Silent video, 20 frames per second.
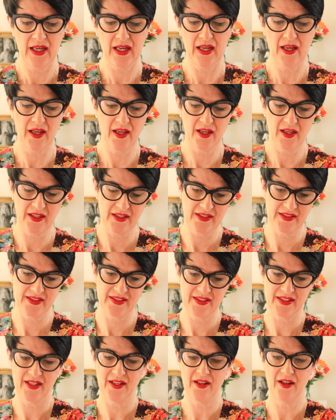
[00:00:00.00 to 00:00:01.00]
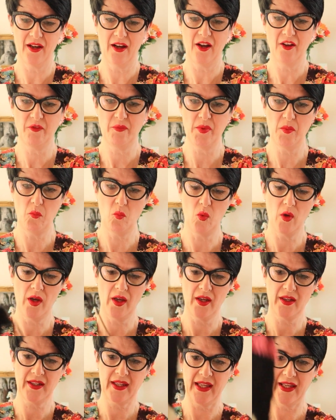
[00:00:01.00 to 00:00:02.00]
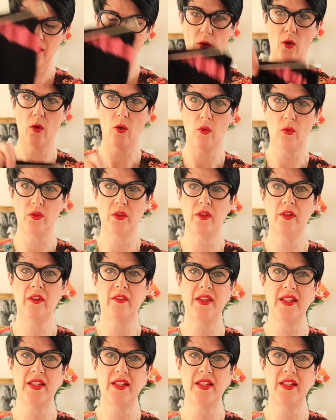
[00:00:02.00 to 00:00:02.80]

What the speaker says: and I've been working on,